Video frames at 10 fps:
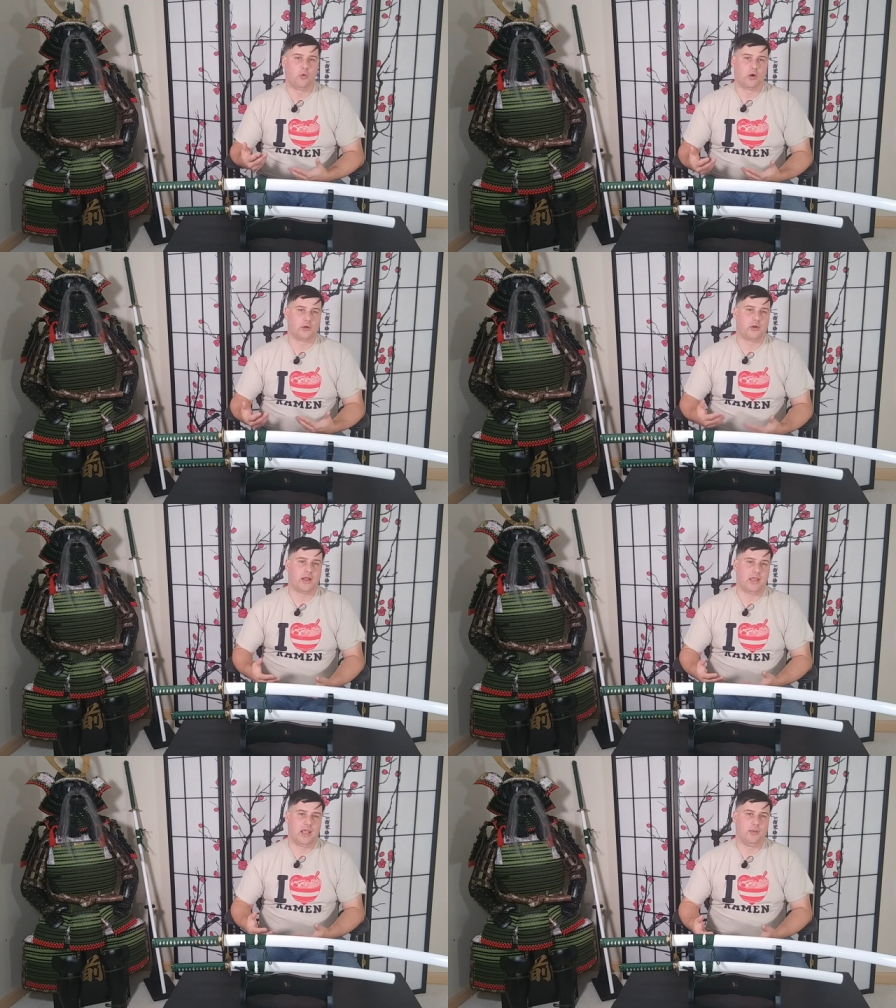or a
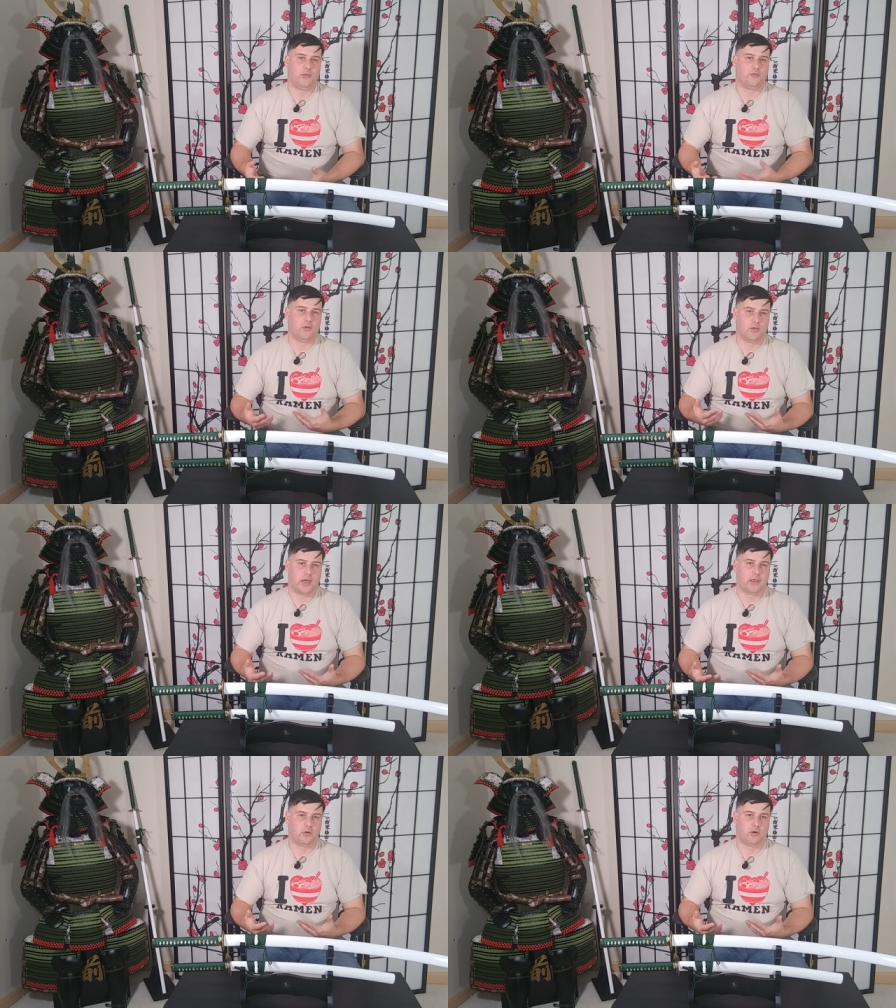great game if you
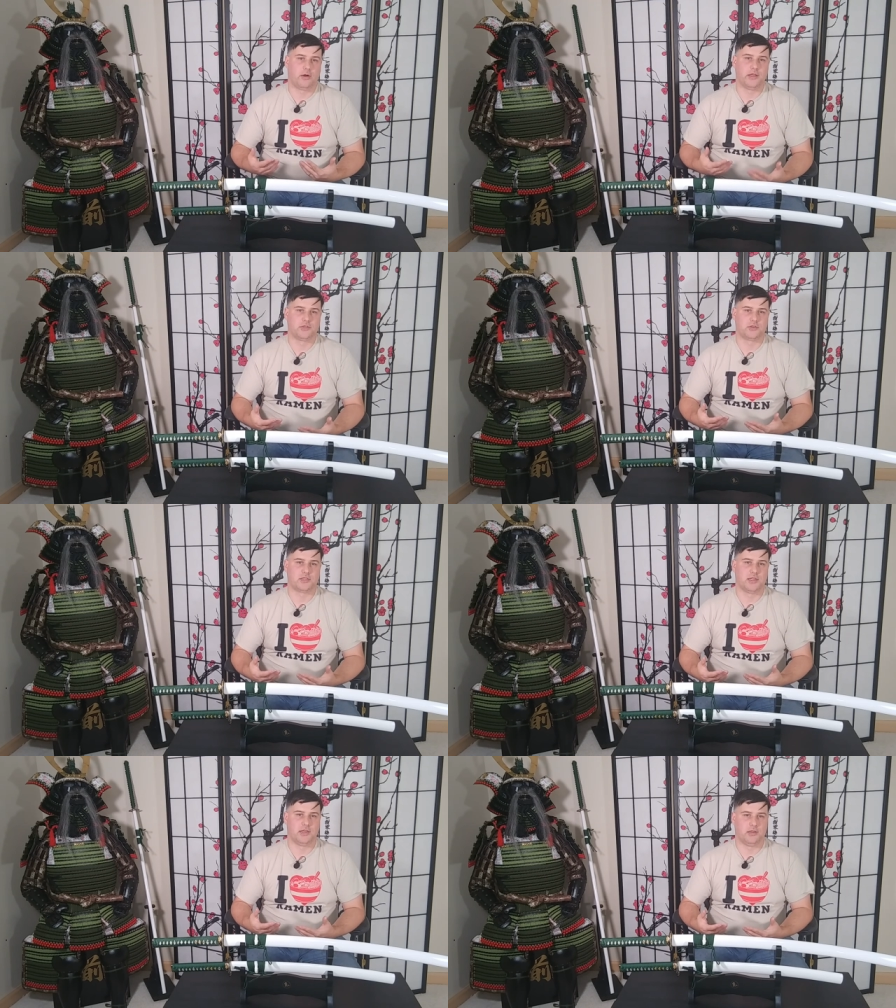like or are
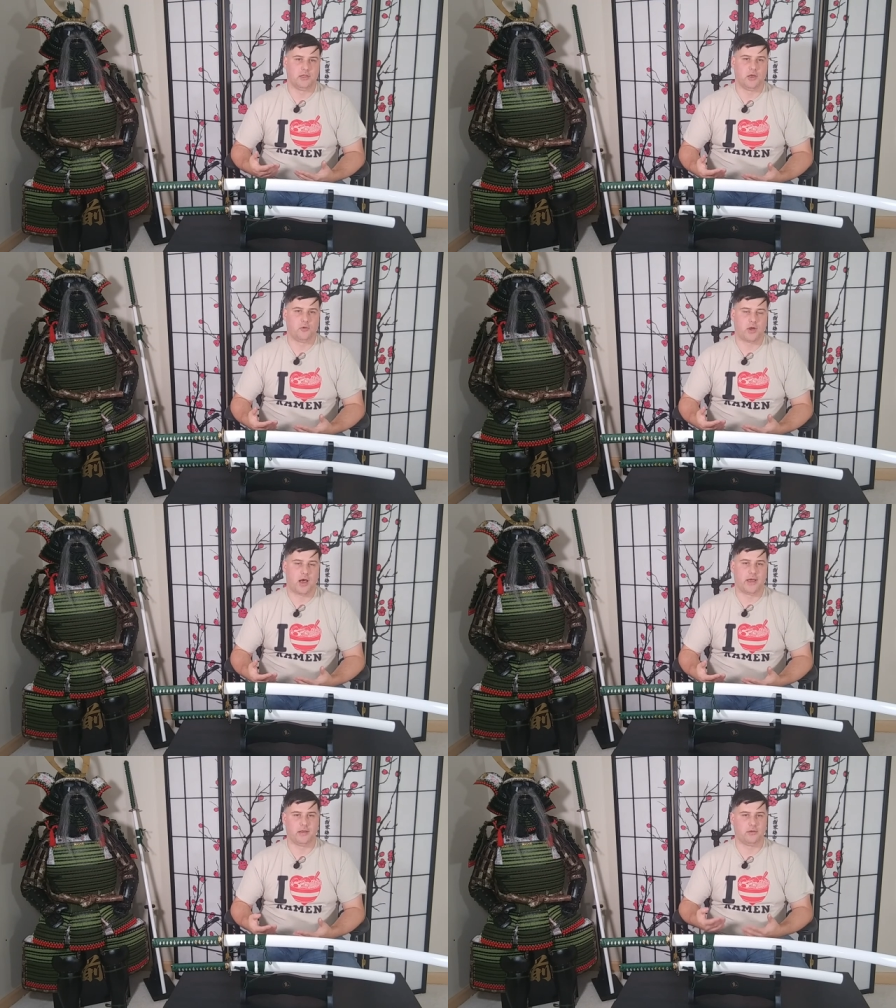interested in the
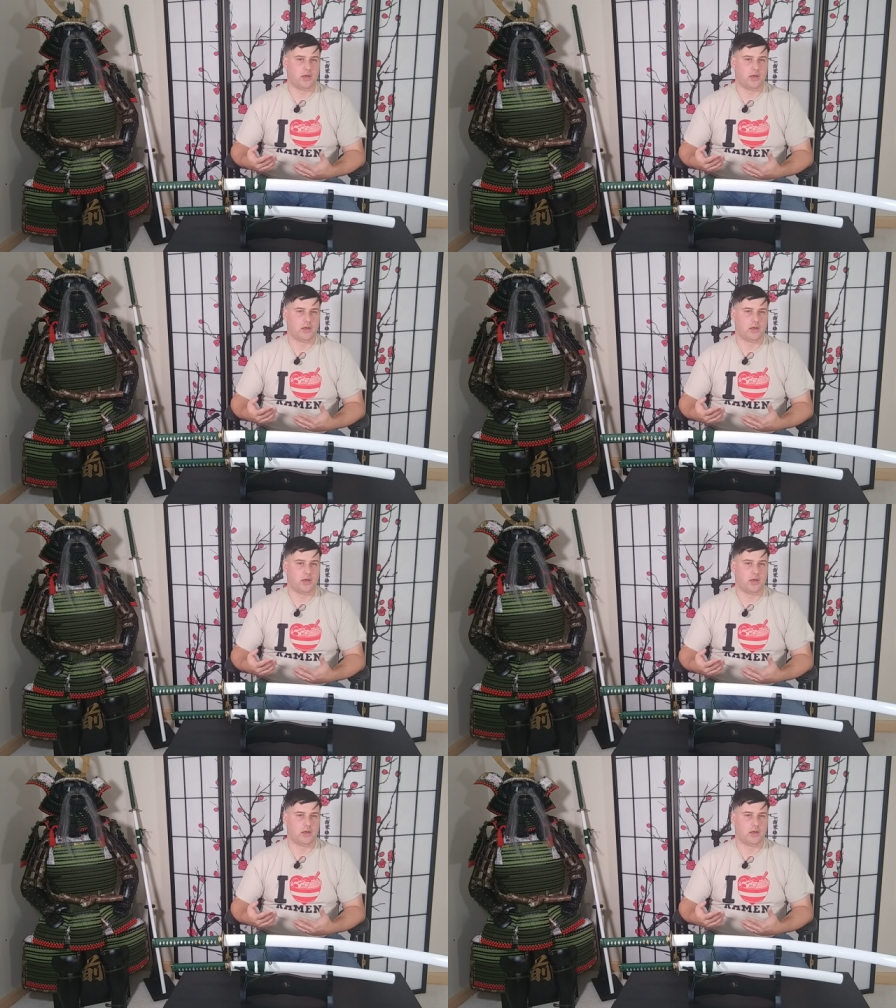yokai.